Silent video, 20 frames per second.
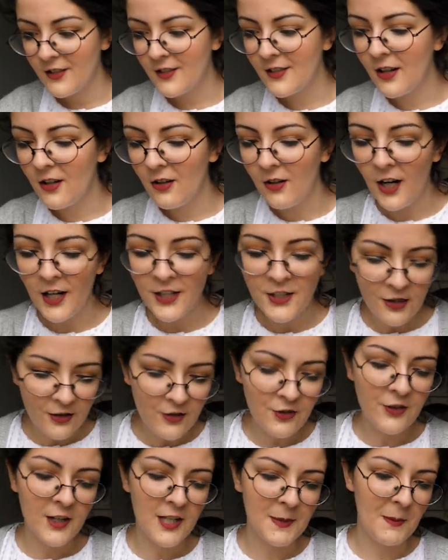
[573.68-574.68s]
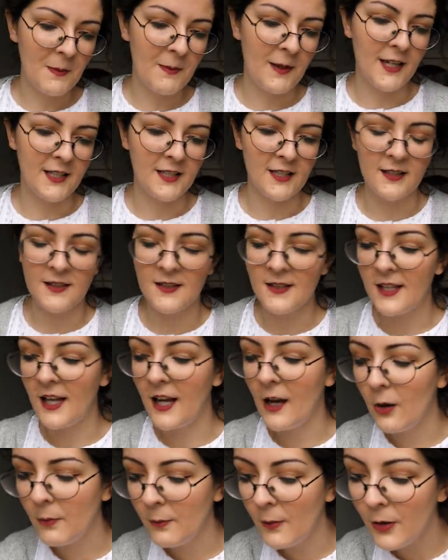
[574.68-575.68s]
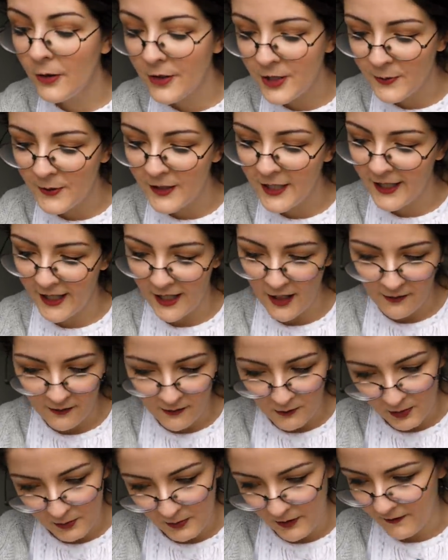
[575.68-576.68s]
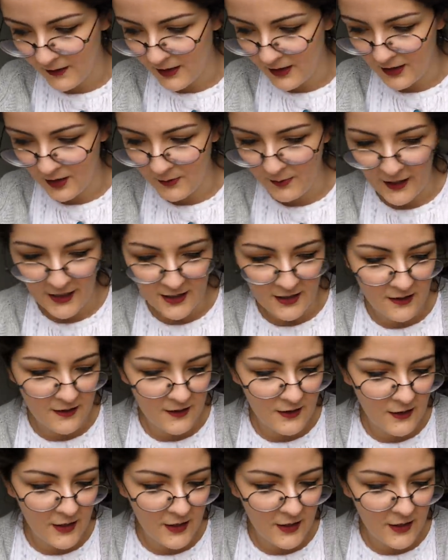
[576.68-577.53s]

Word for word: So I don't trace my patterns. I'm always really careful with my vintage patterns